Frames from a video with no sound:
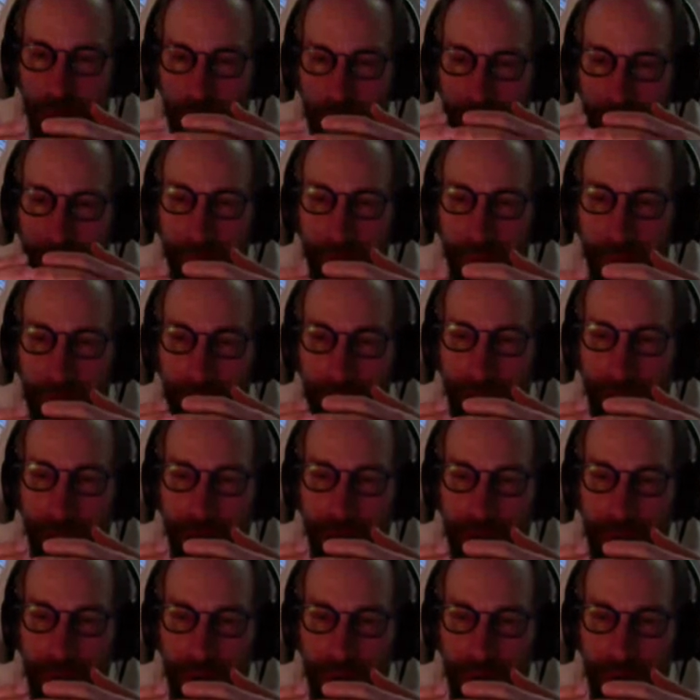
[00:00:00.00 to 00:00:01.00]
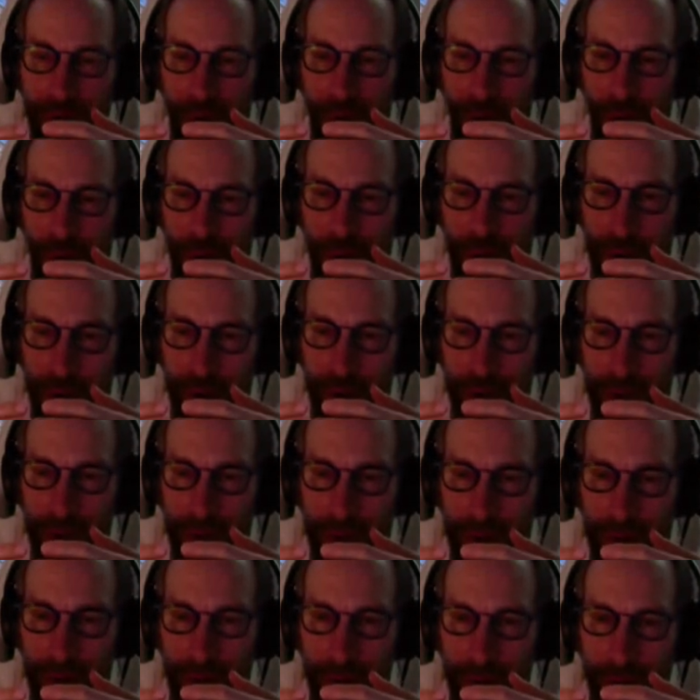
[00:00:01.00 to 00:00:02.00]
300,000 years old,
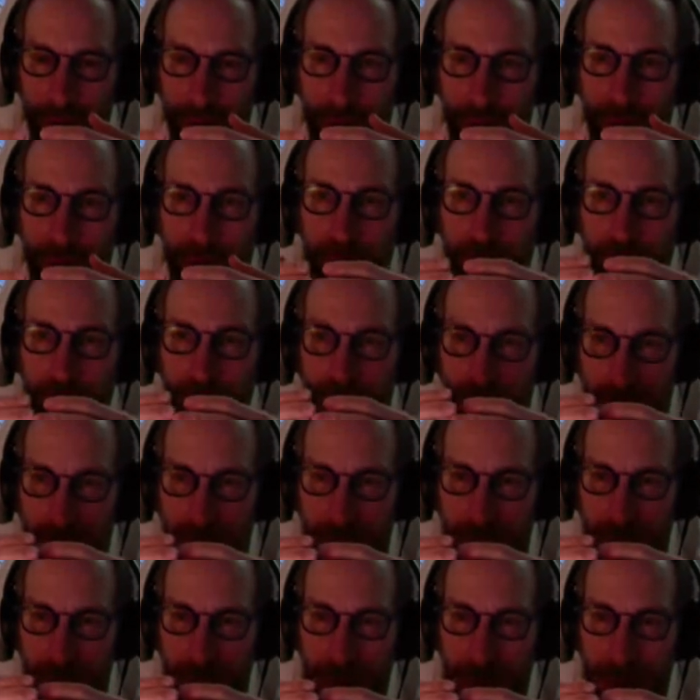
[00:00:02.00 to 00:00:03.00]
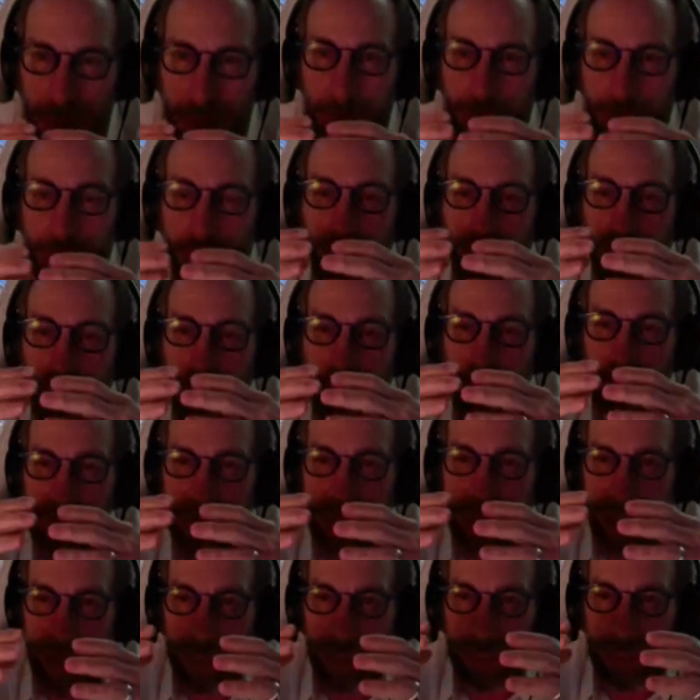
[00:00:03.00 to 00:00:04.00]
suddenly it
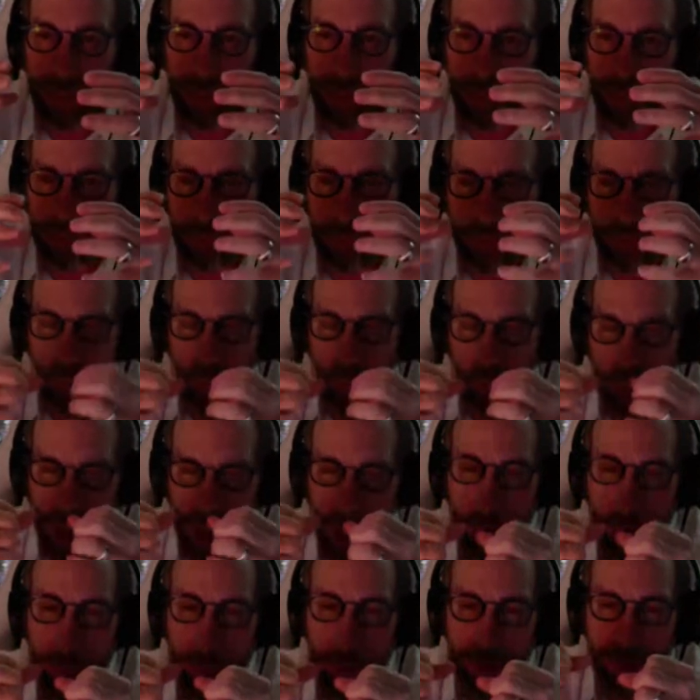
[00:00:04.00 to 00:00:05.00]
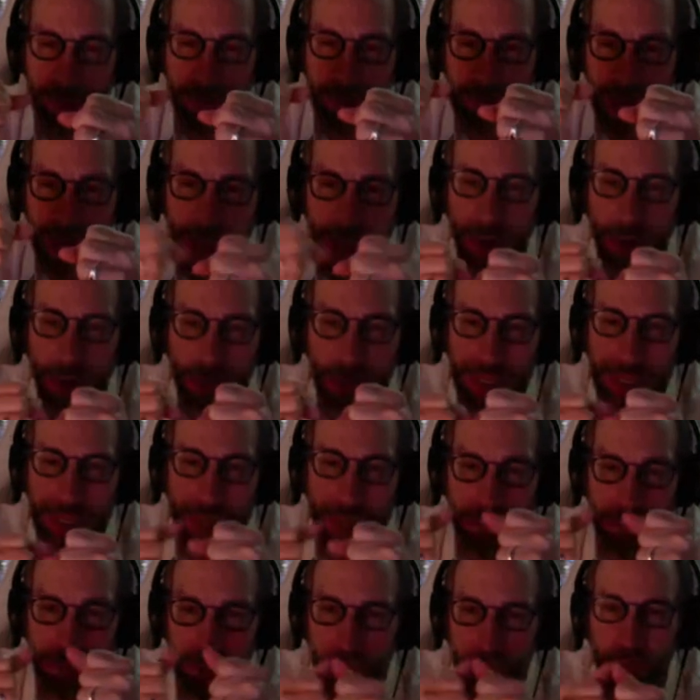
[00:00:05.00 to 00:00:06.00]
became what happened is matter
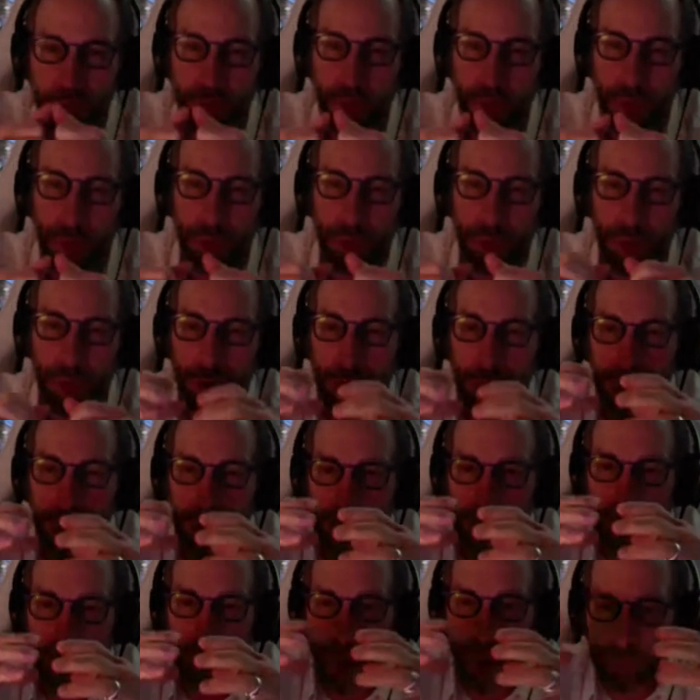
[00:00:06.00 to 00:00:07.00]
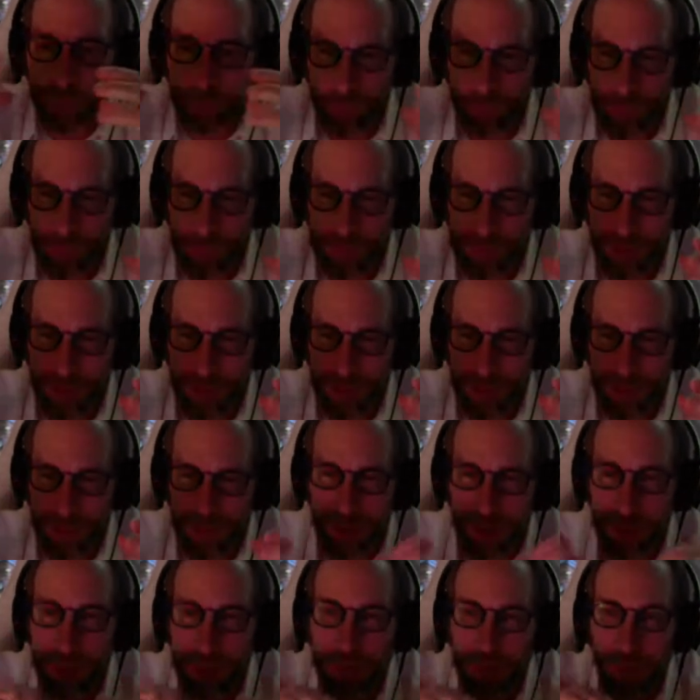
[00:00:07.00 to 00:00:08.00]
became neutral and not very
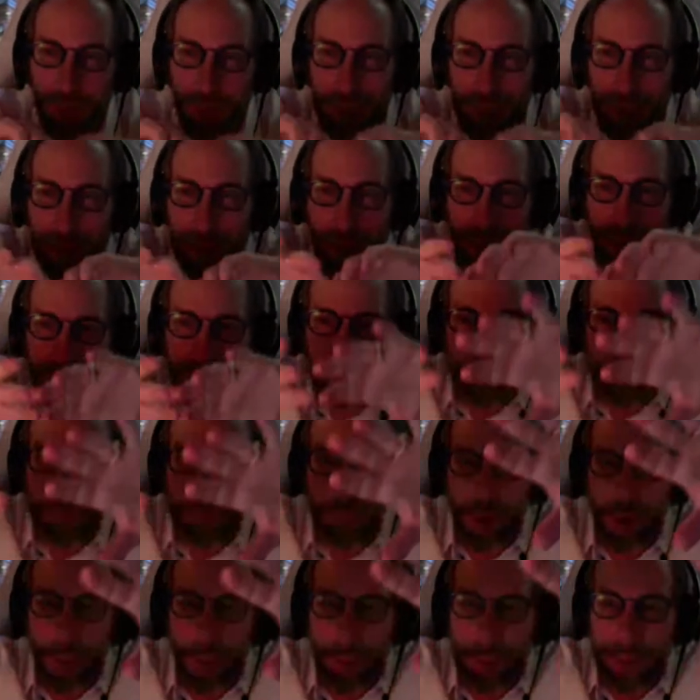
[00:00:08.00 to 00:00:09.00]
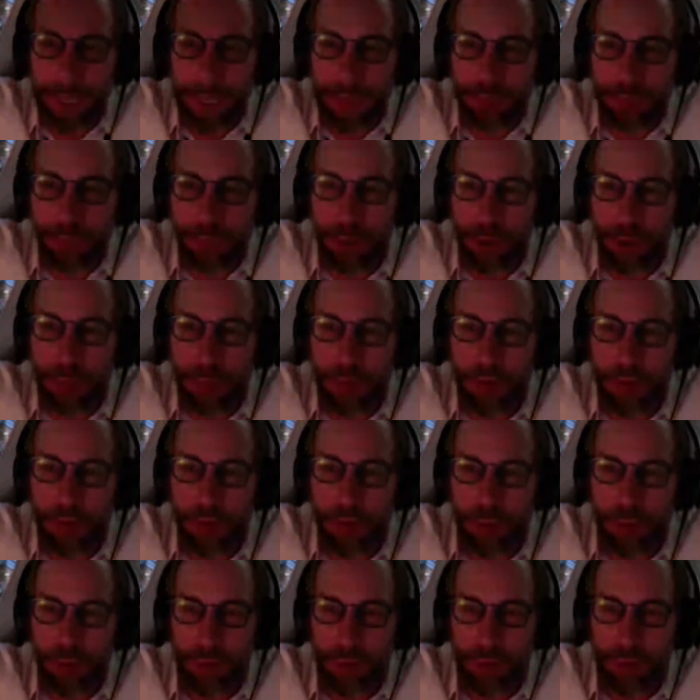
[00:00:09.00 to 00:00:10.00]
dense, and suddenly light could propagate throughout the
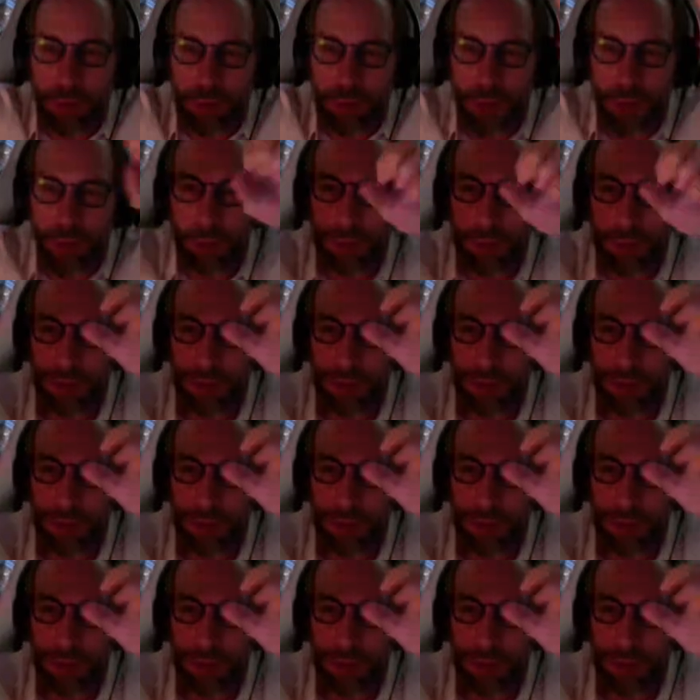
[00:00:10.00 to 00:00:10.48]
universe without